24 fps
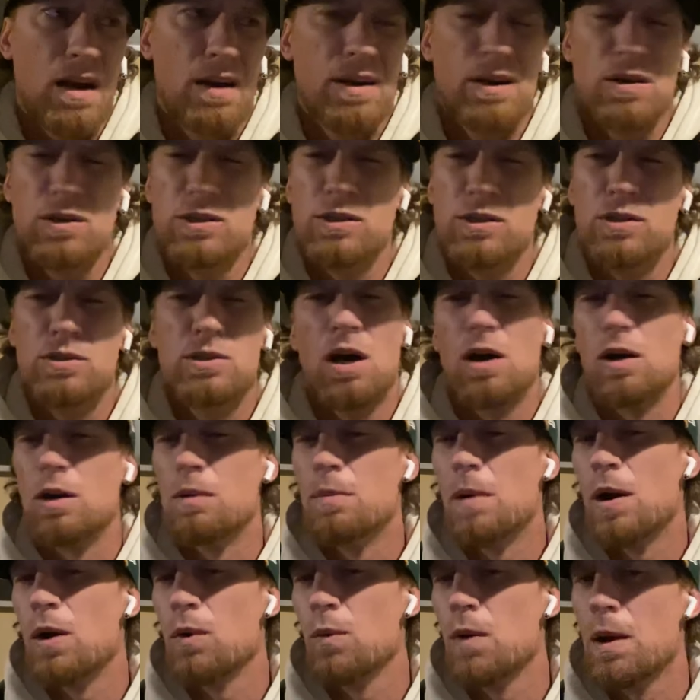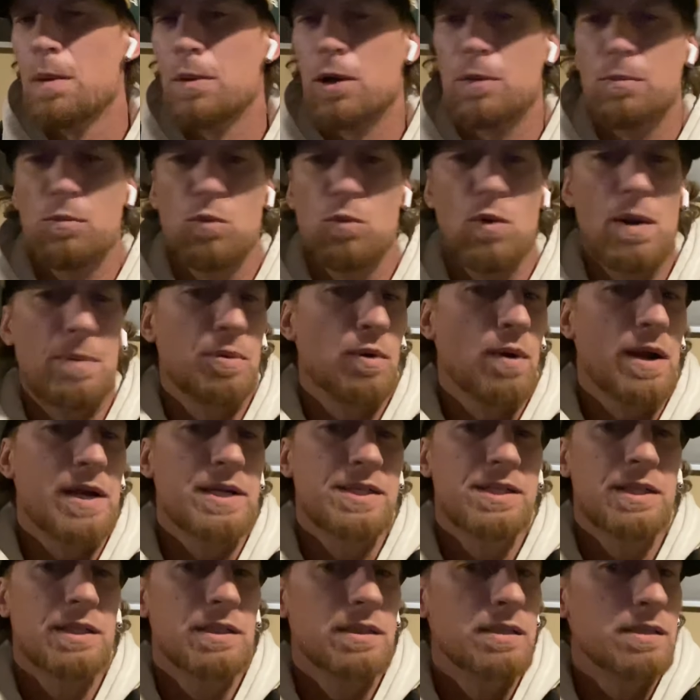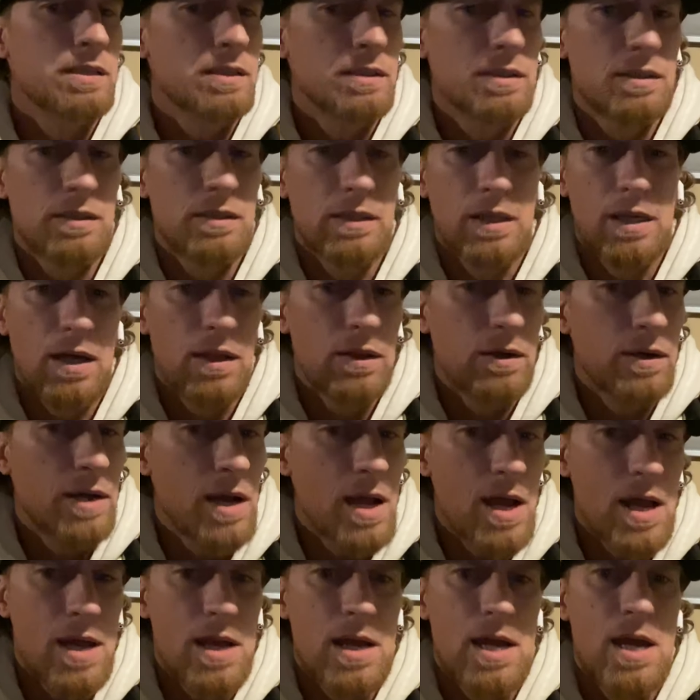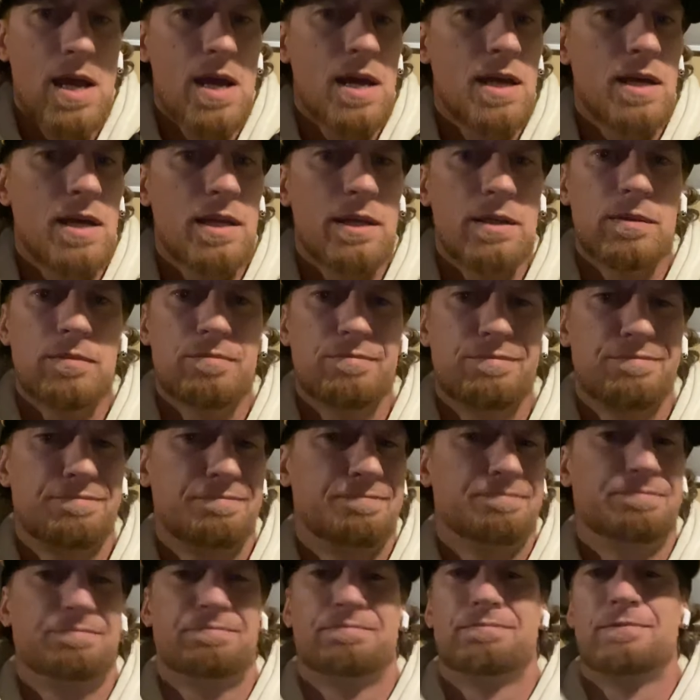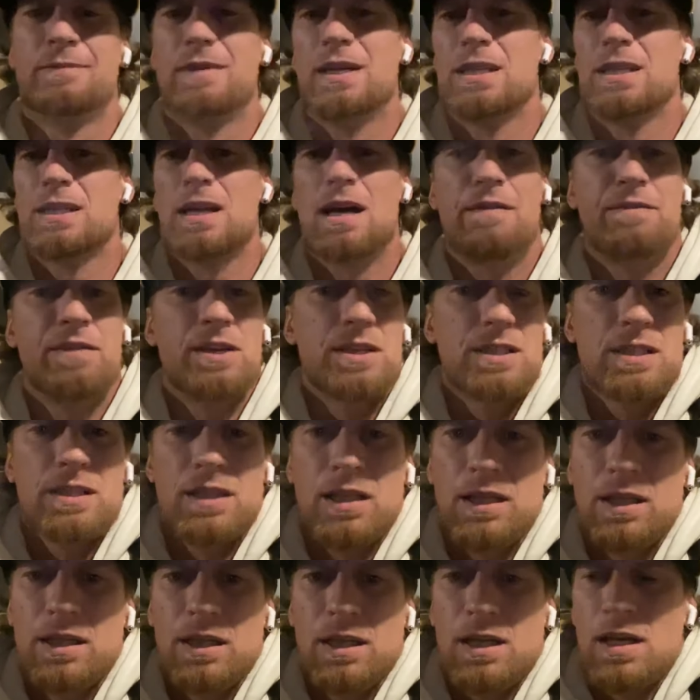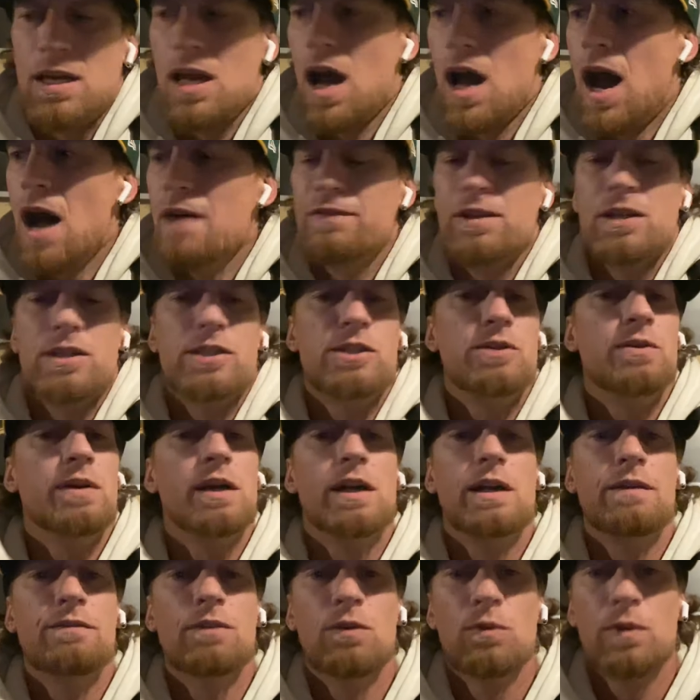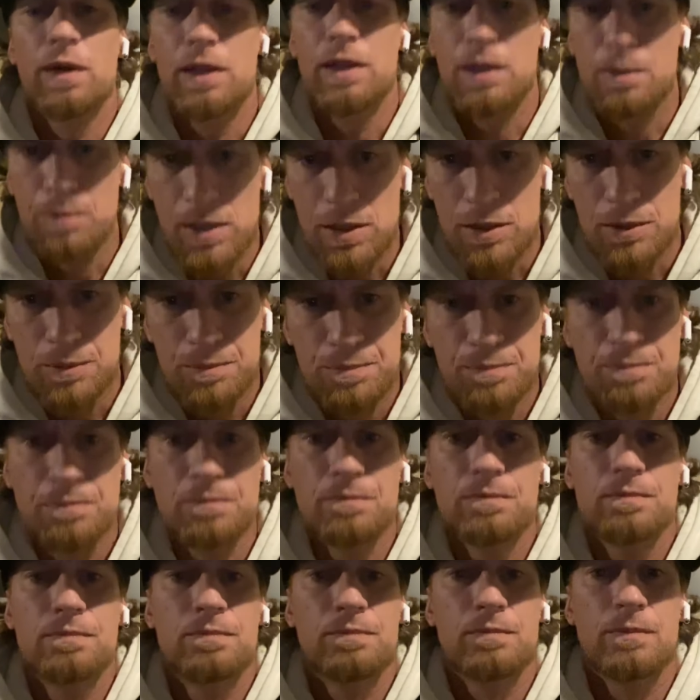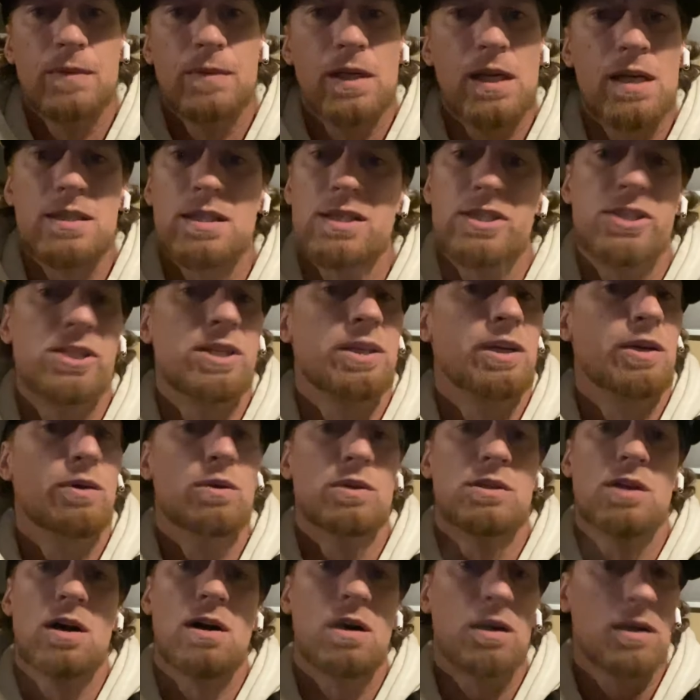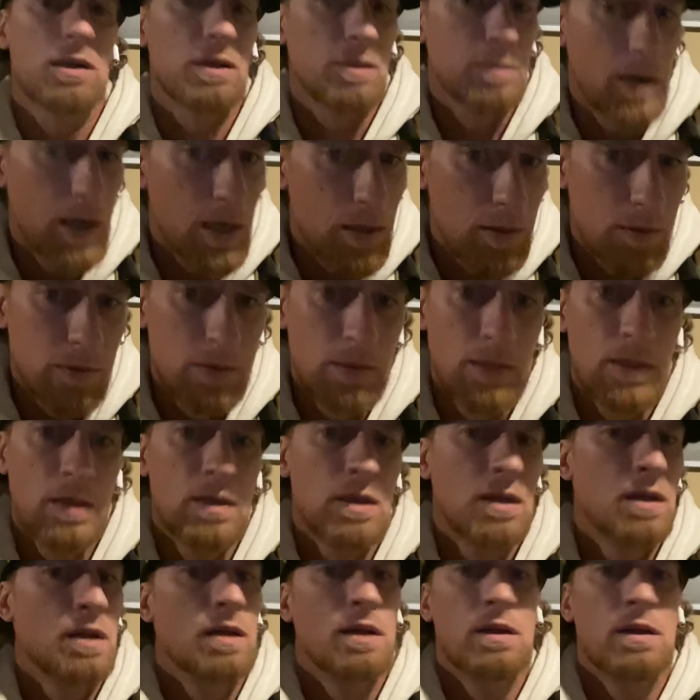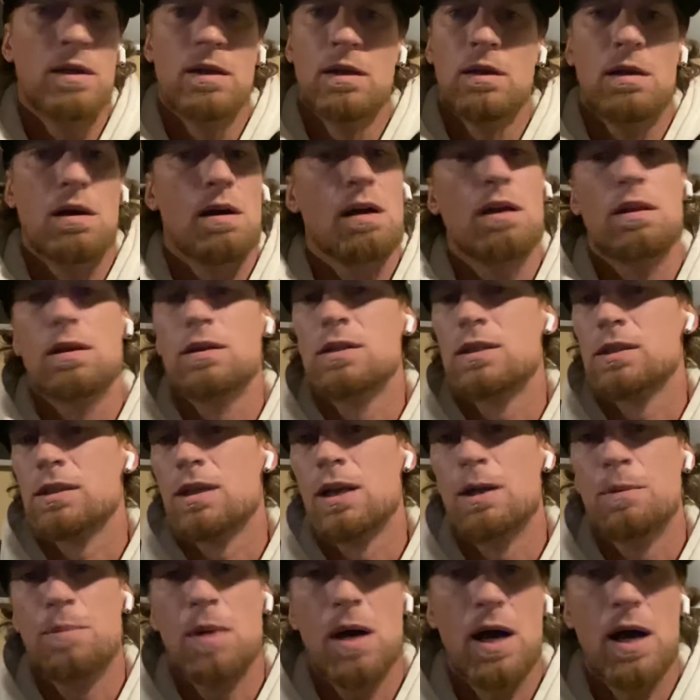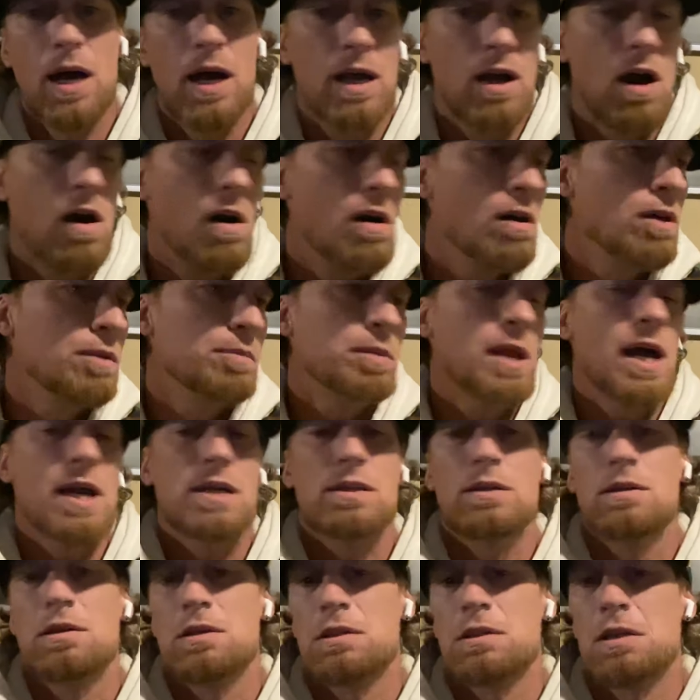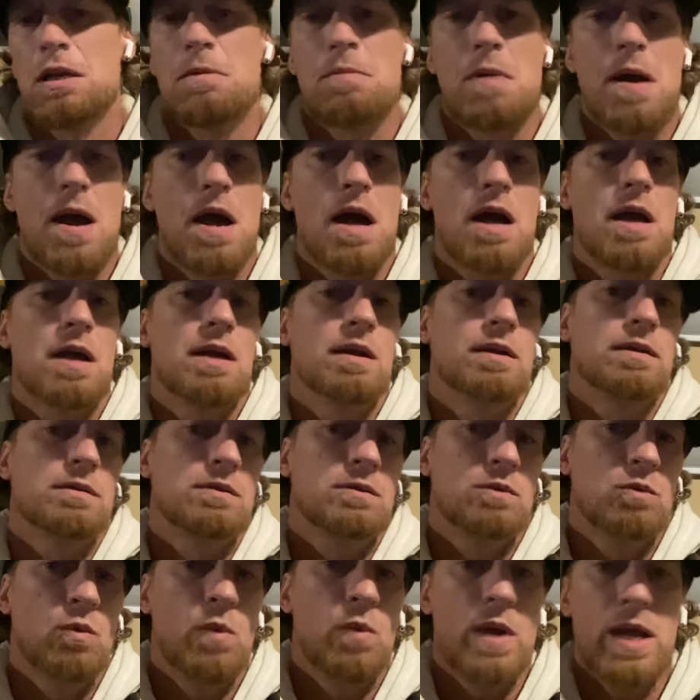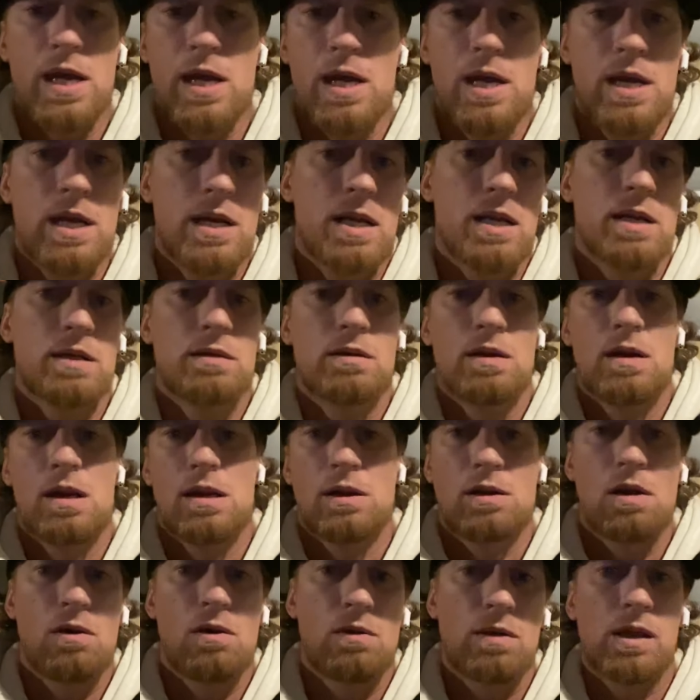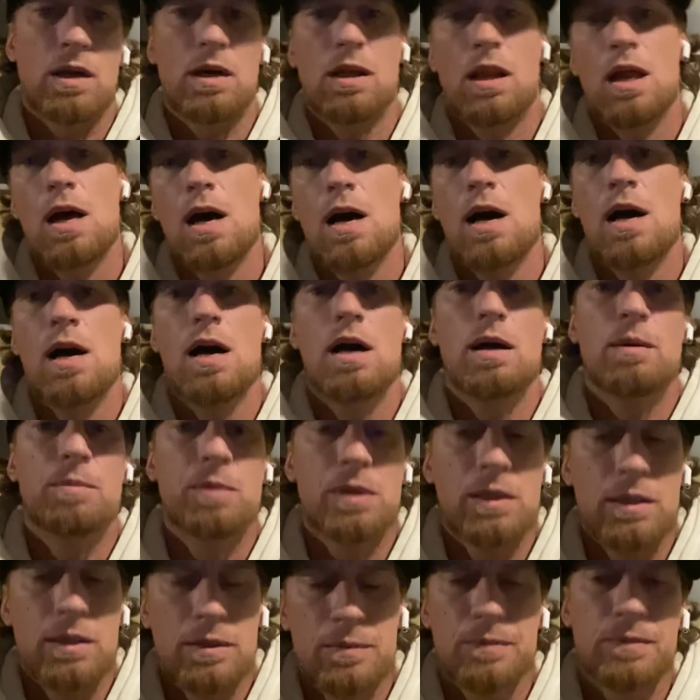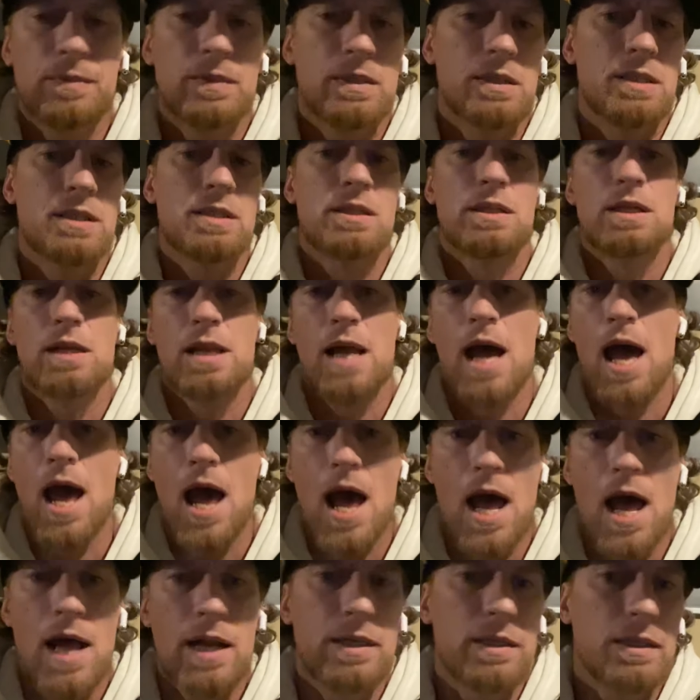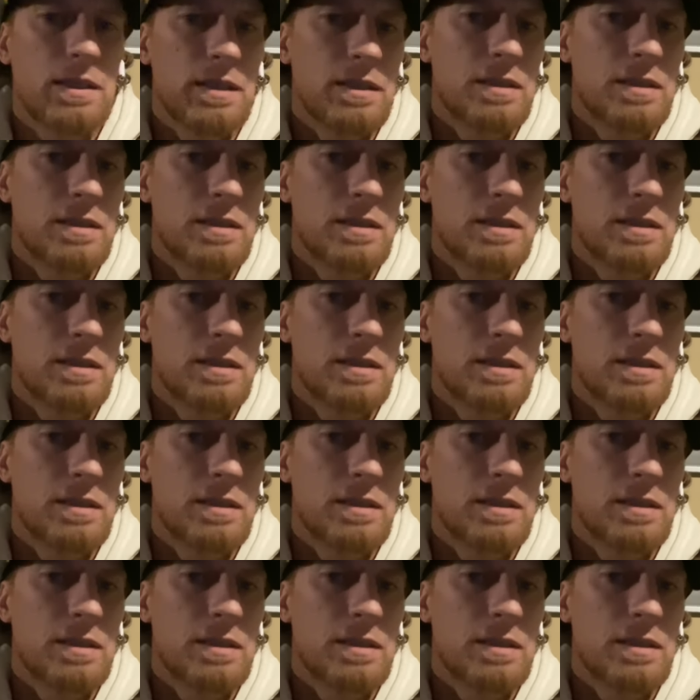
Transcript: heard you talking about reparations the other day, and it's obviously obvious you didn't even read the bill because the shit you were talking about. They're just gonna buy. All blacks are just gonna buy weed and go to the club and this and that. And